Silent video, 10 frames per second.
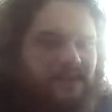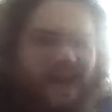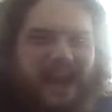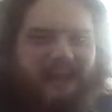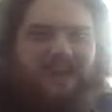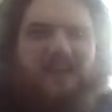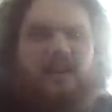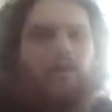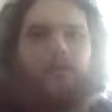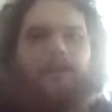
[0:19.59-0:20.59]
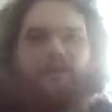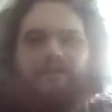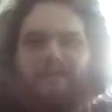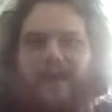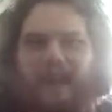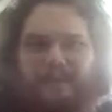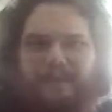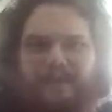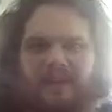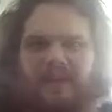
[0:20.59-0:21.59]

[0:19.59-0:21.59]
She had, a weird map